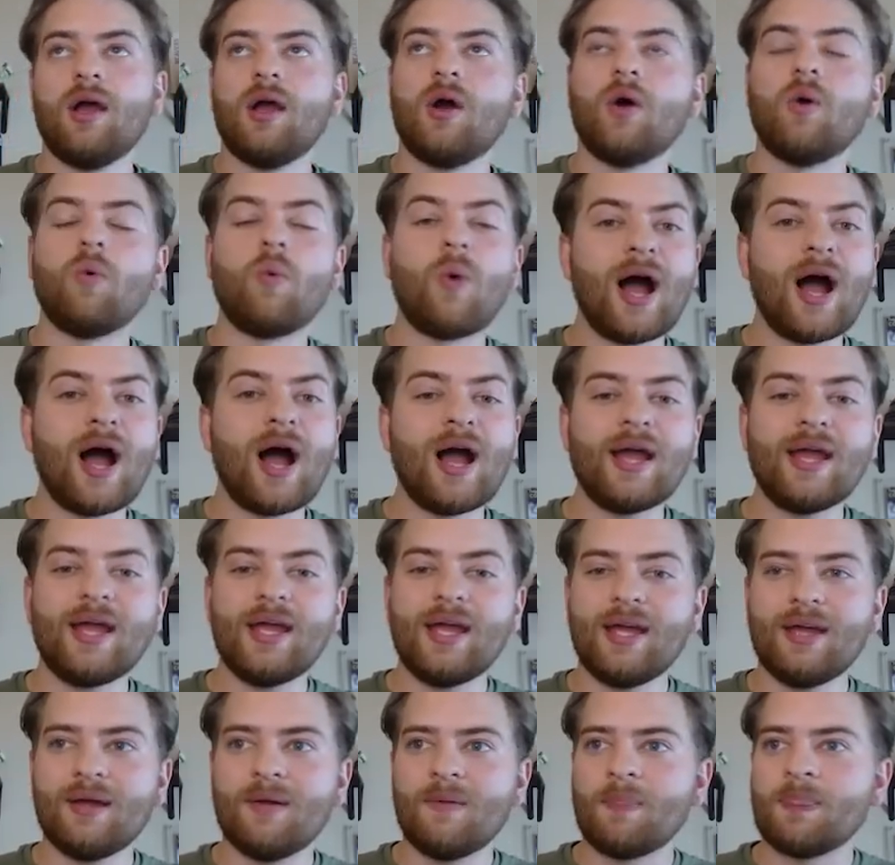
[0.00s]

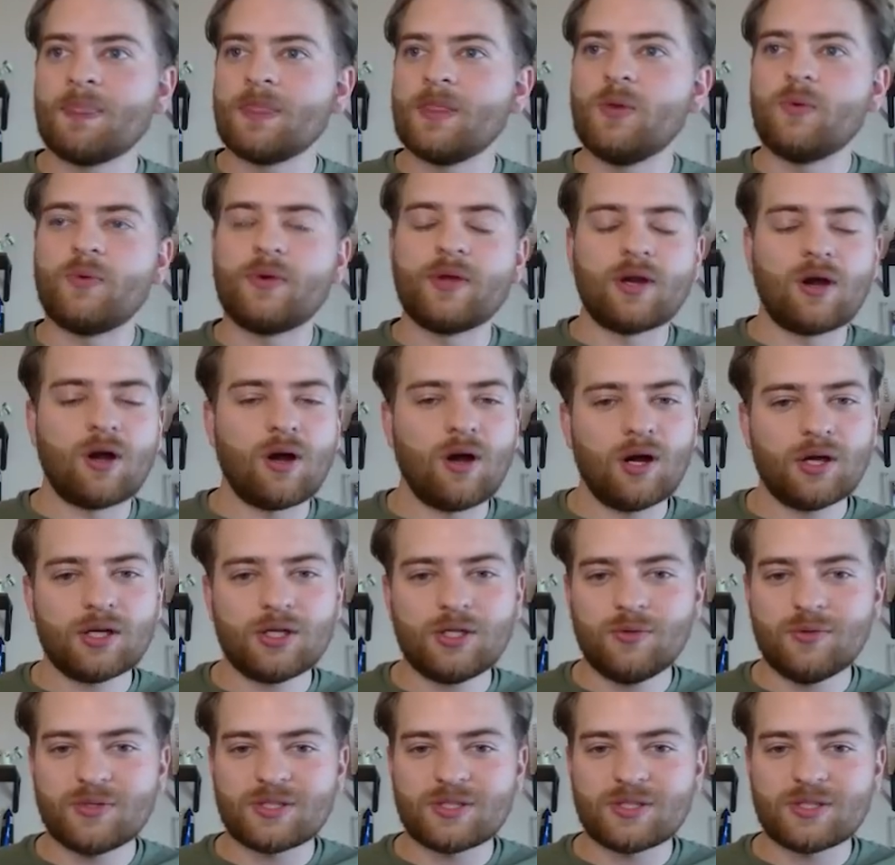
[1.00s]
Hawaii, you could argue,